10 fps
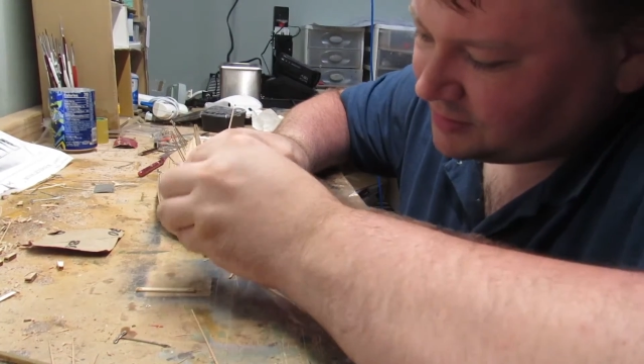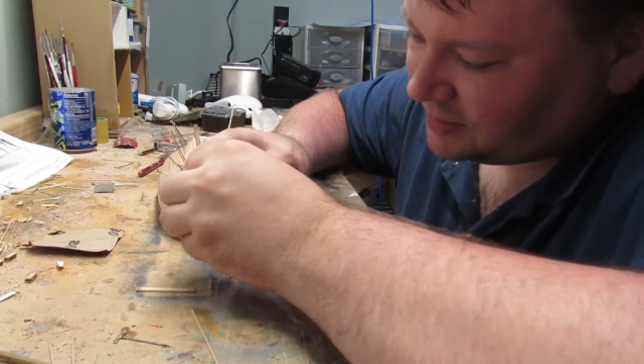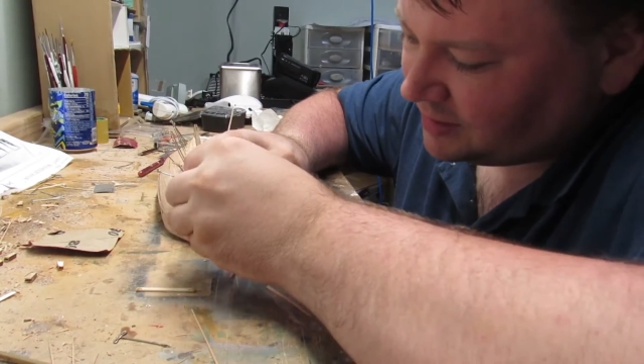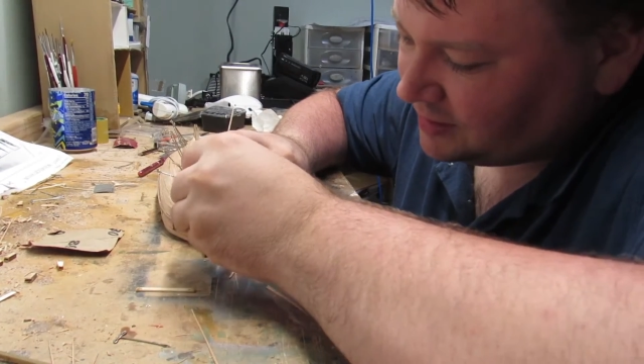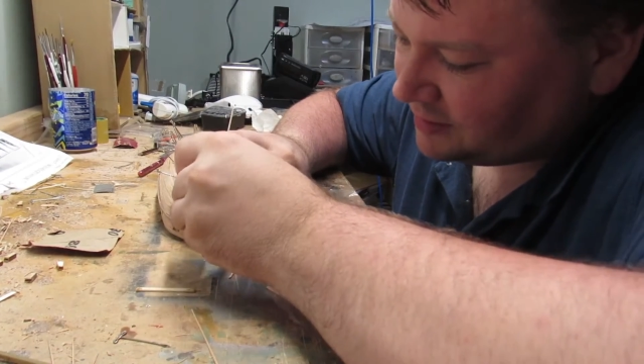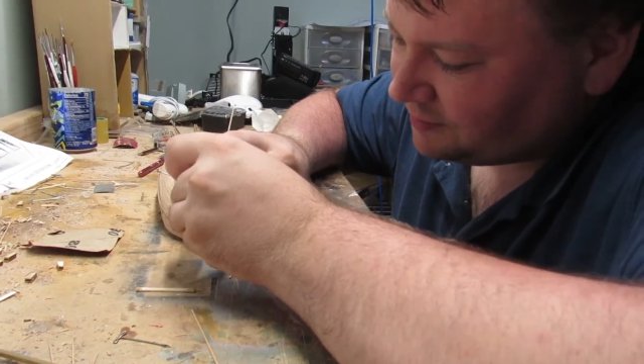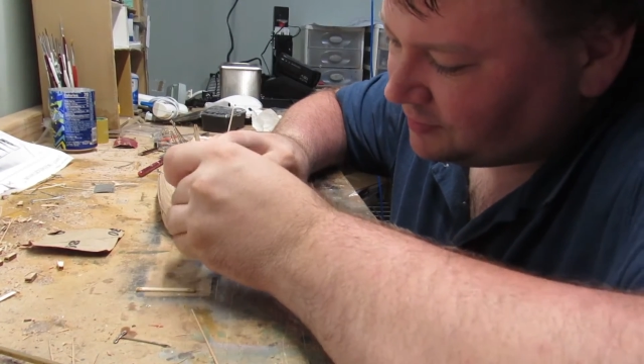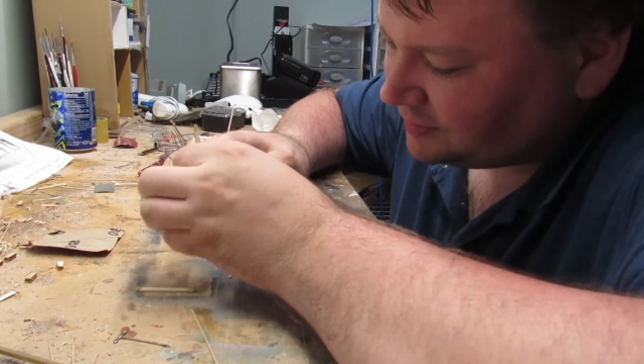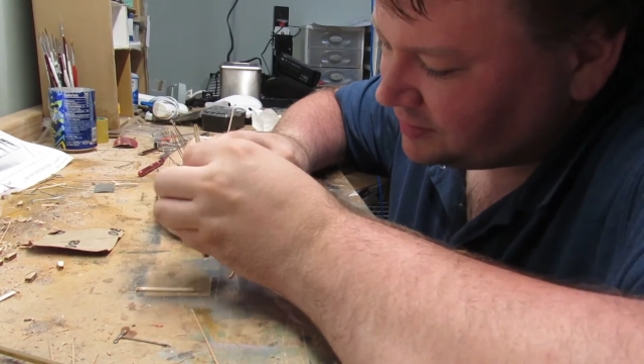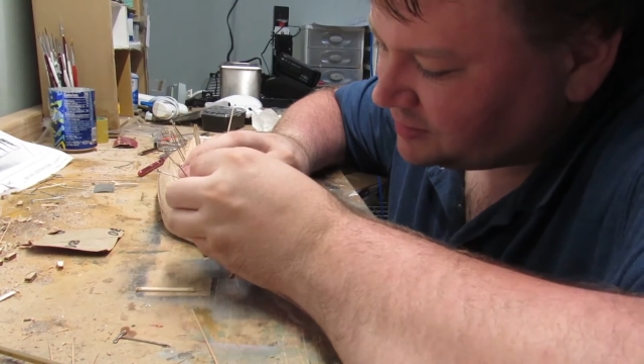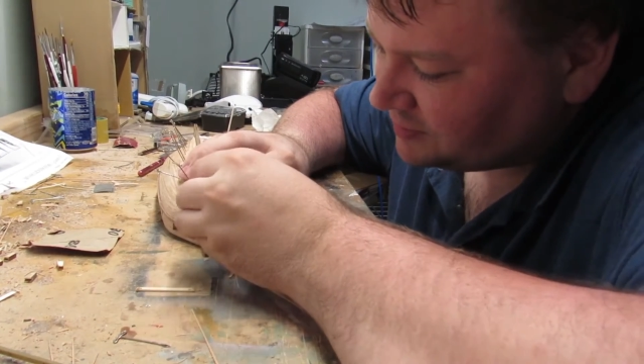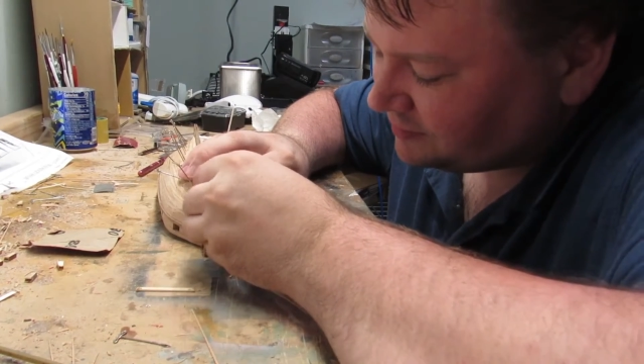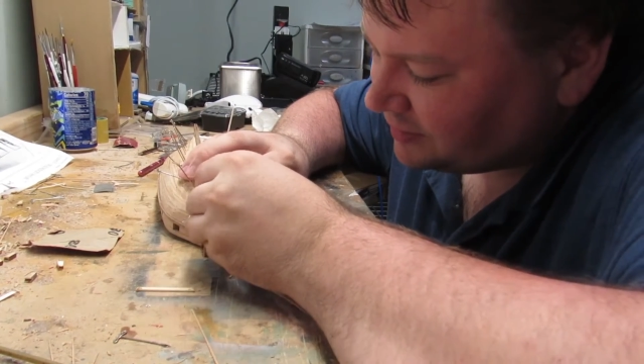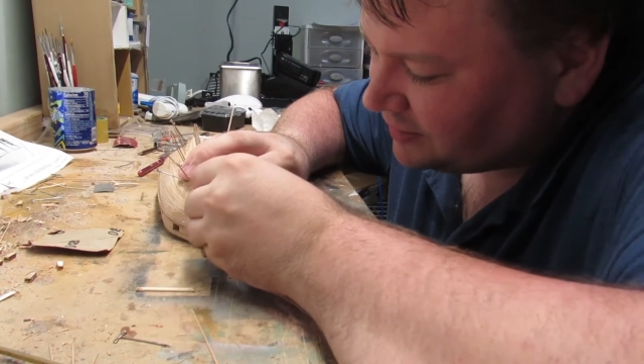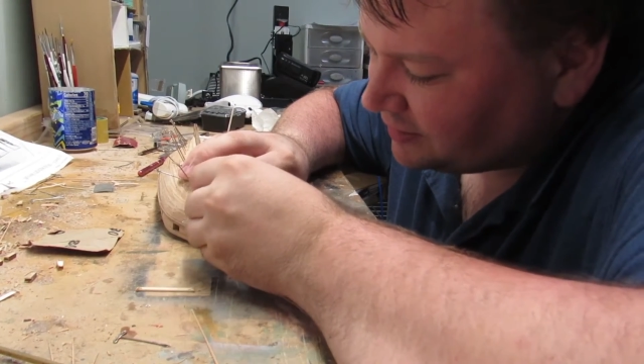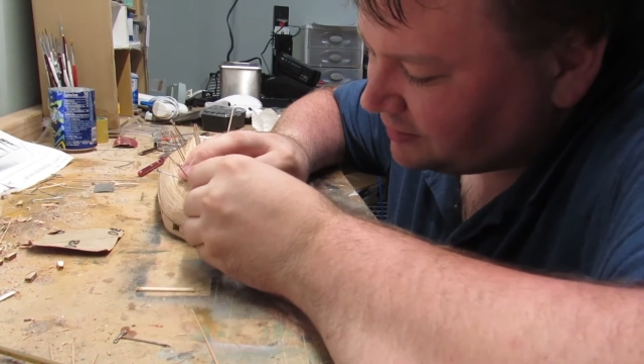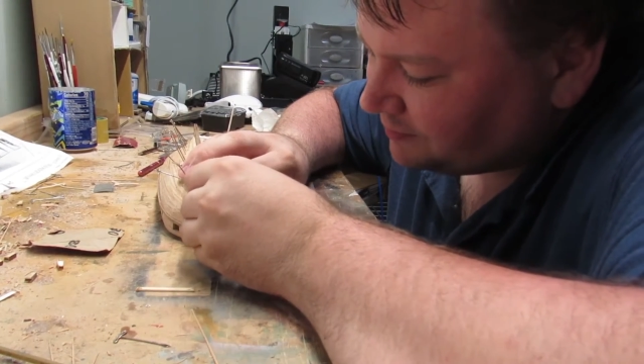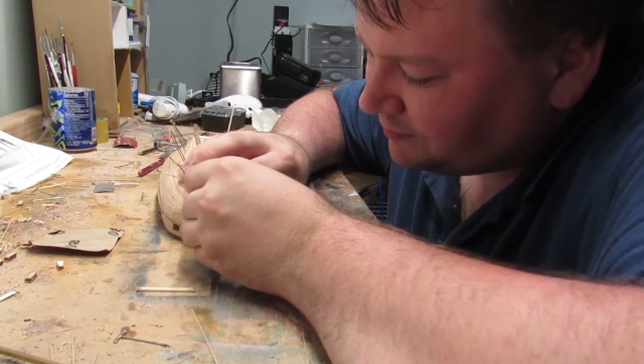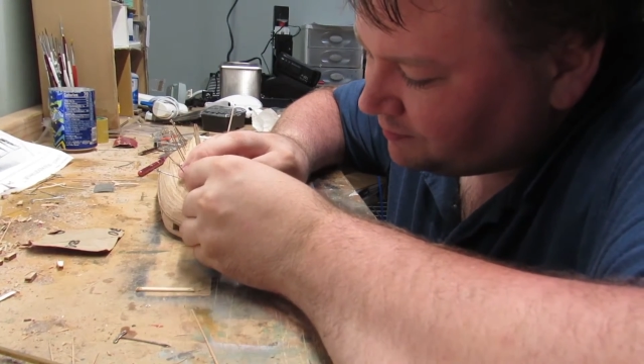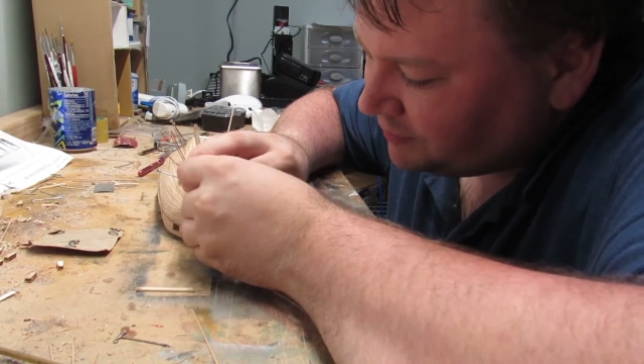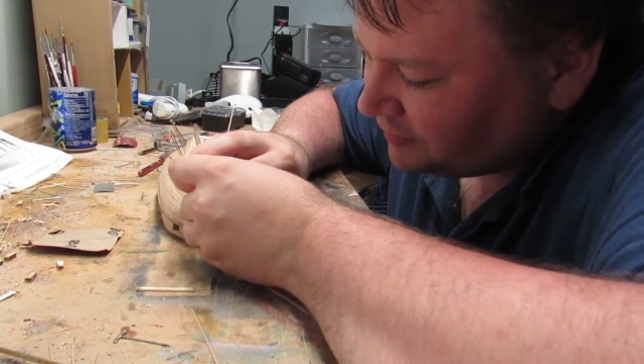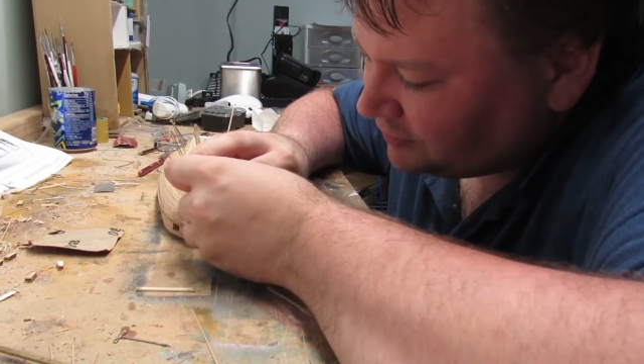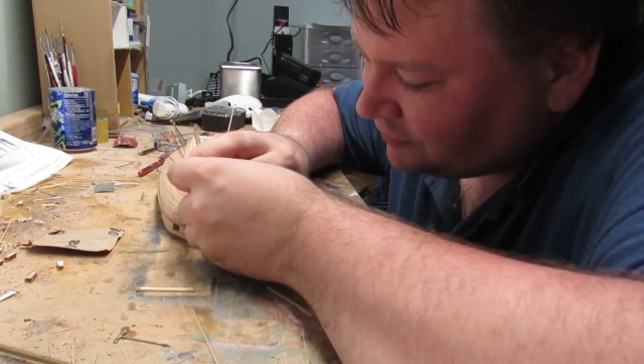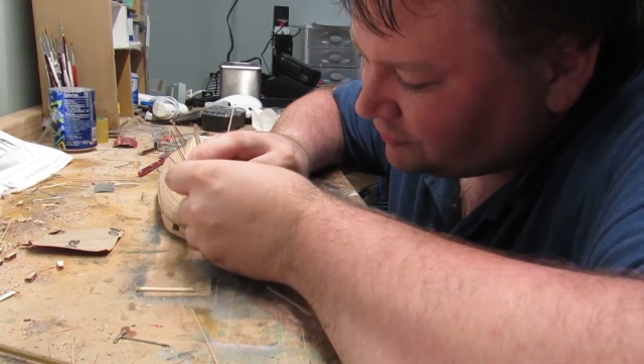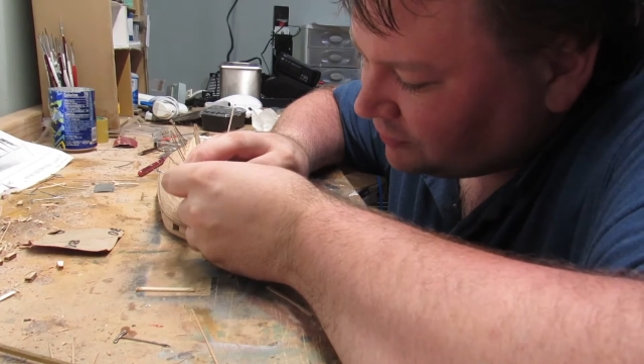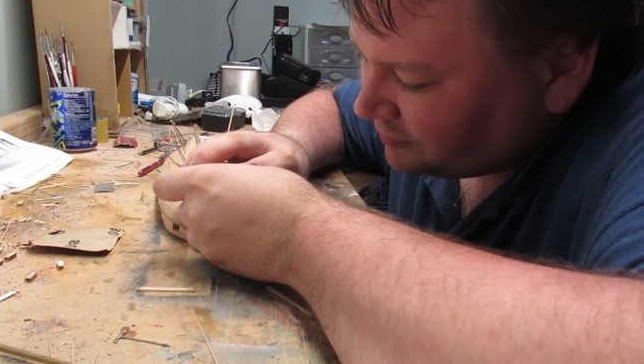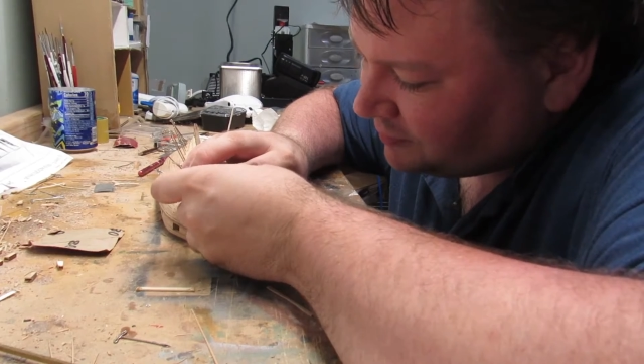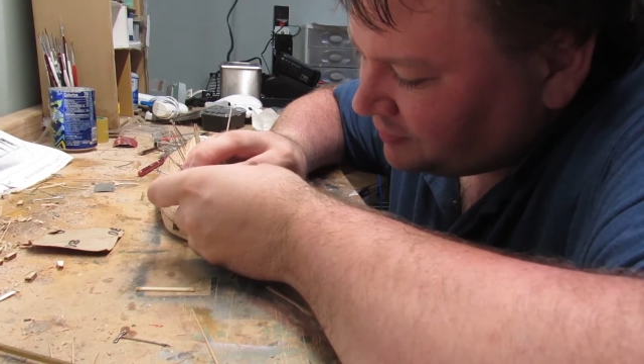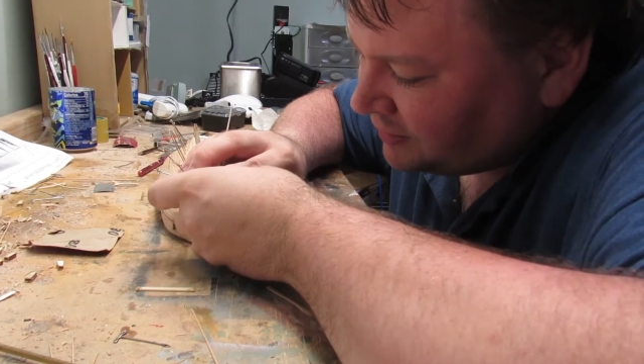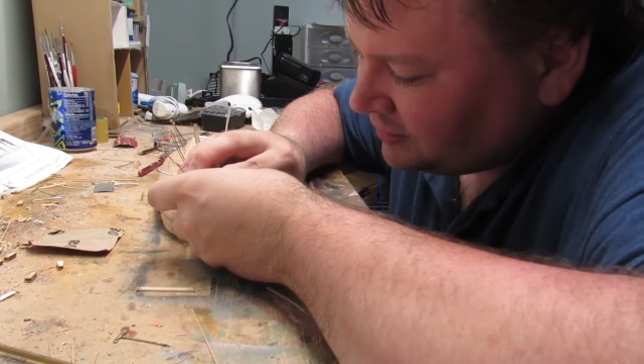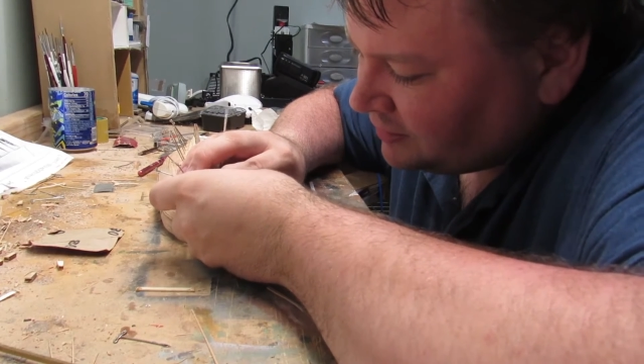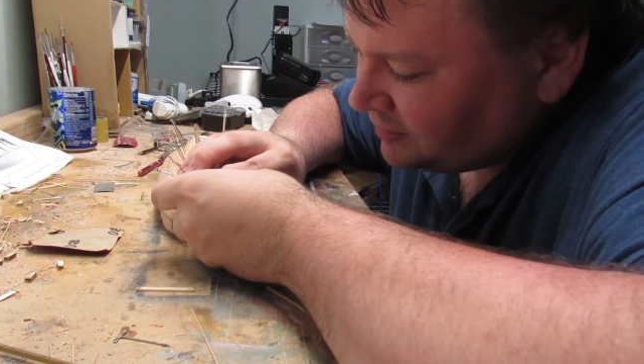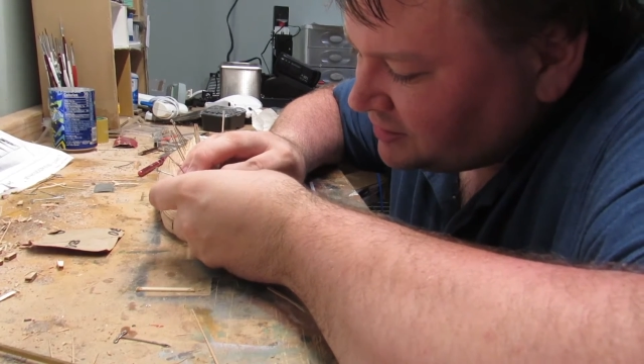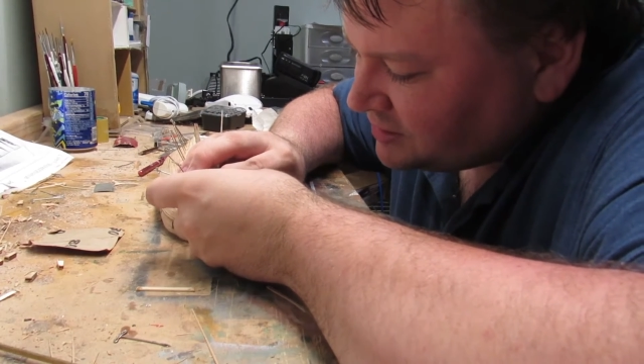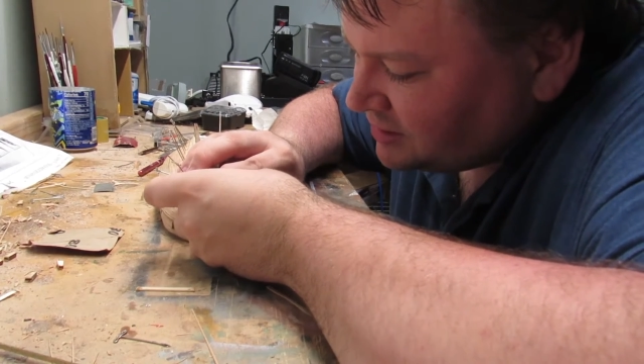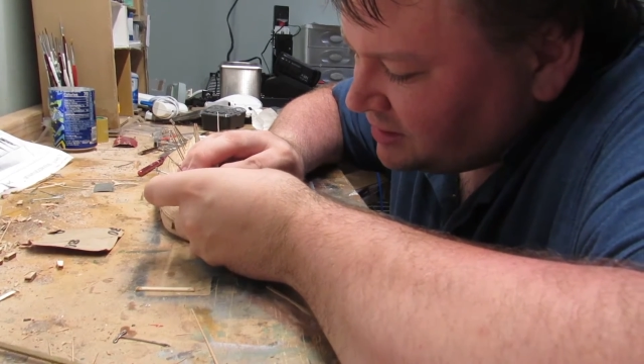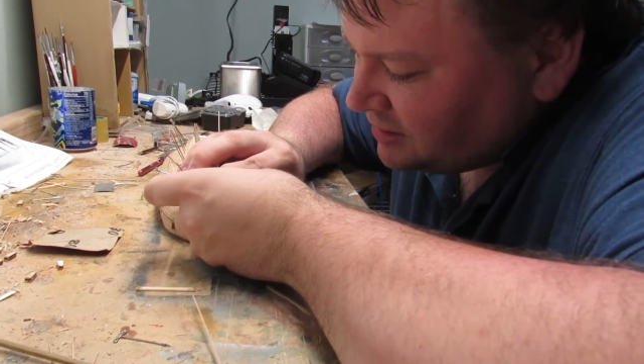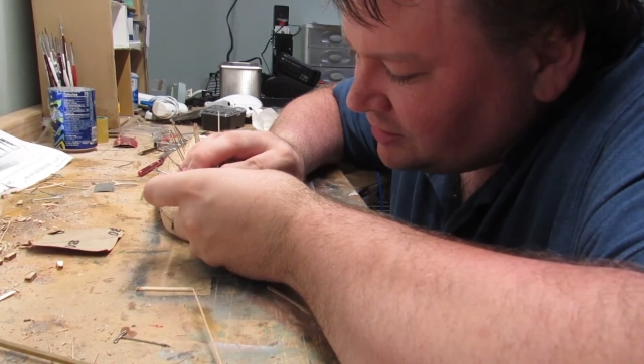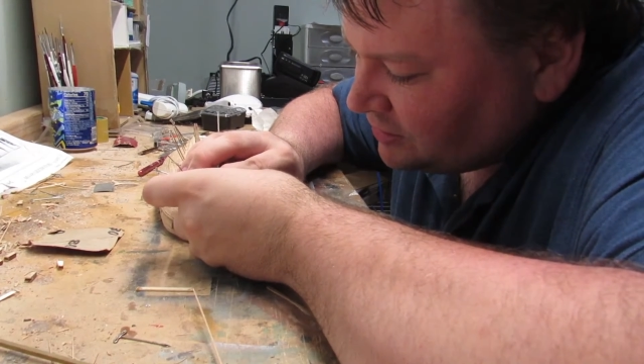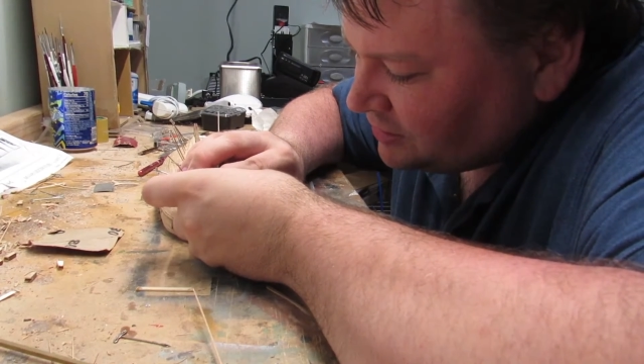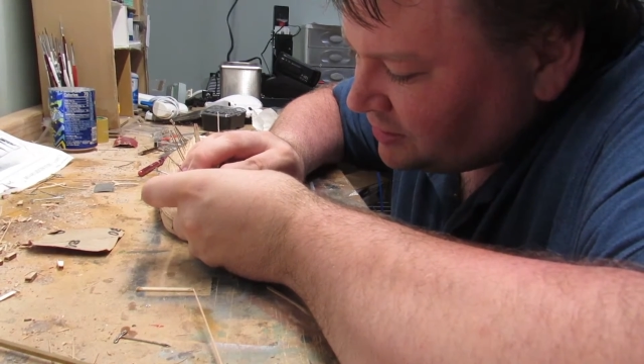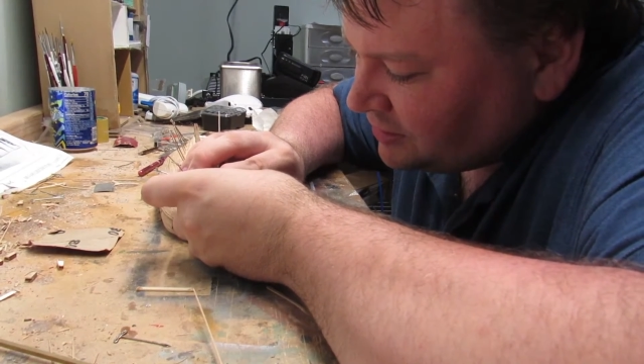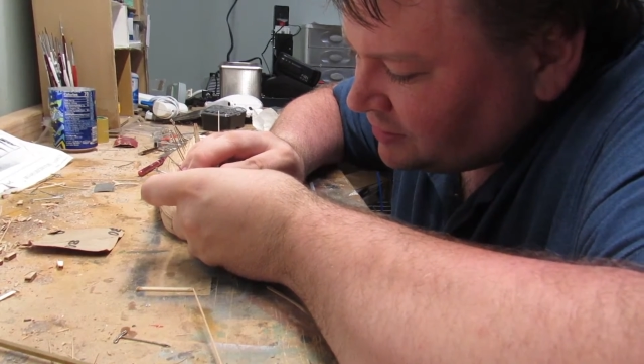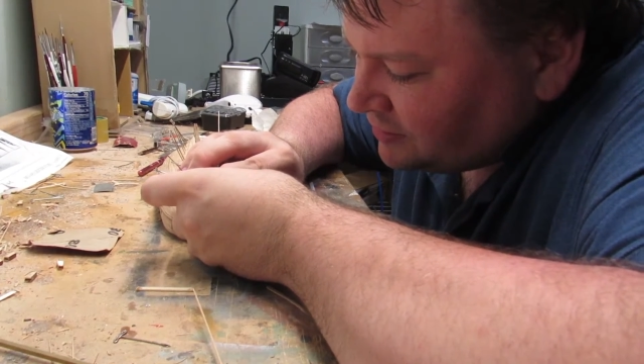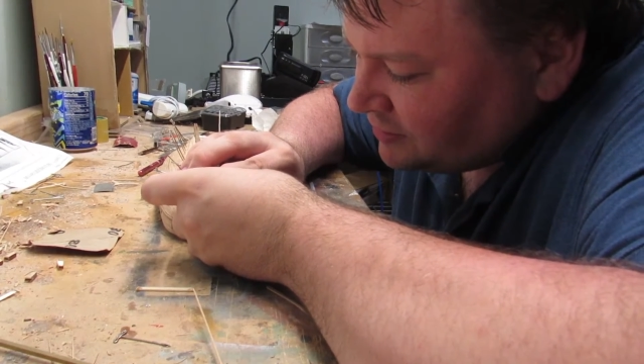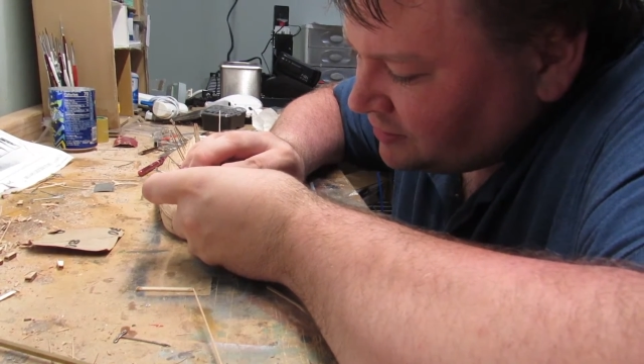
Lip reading: guy into place. So I'm not going to pin through. I'm going to pin into this keel here.